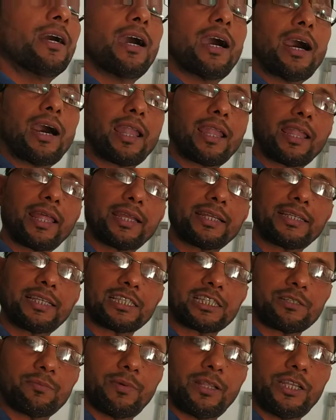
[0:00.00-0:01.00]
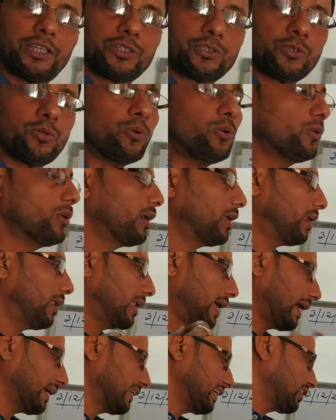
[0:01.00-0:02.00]
unlike decimal into
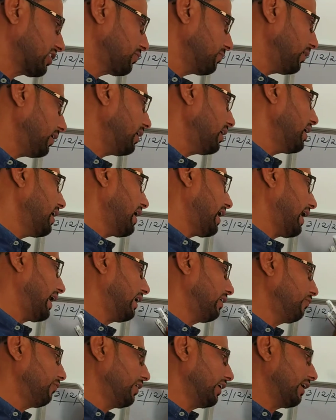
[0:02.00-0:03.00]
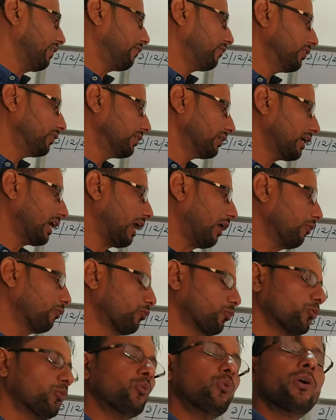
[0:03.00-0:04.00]
like decimal, and we have learned how
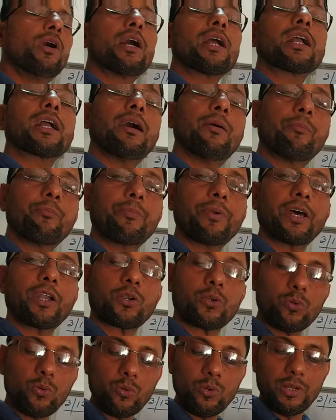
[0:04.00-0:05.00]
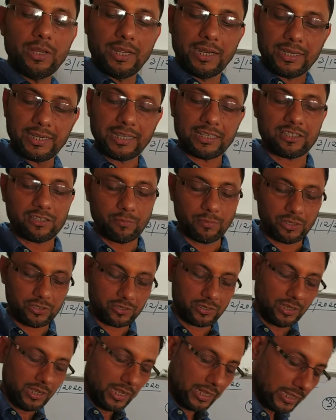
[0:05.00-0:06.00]
to compare two decimals.
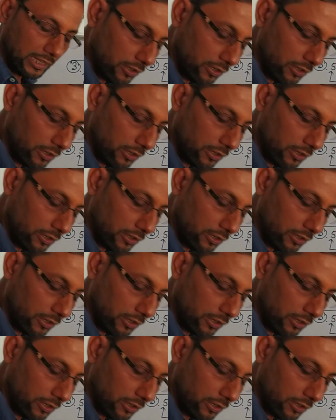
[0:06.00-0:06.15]
Now